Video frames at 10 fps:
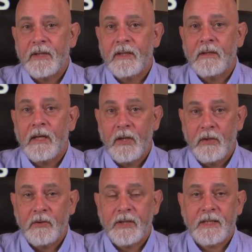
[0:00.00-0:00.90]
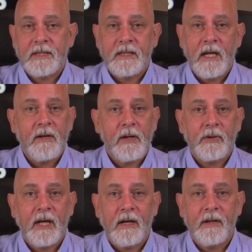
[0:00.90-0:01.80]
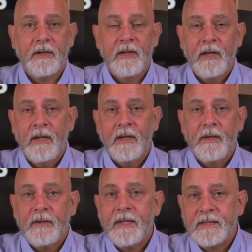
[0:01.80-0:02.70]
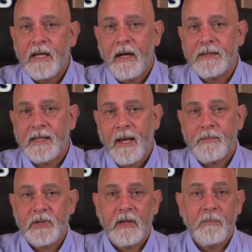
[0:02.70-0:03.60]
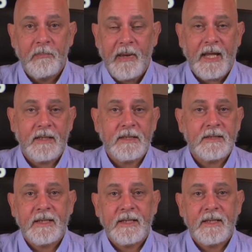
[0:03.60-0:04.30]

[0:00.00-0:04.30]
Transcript: a look at a scenario card? These cards capture patterns that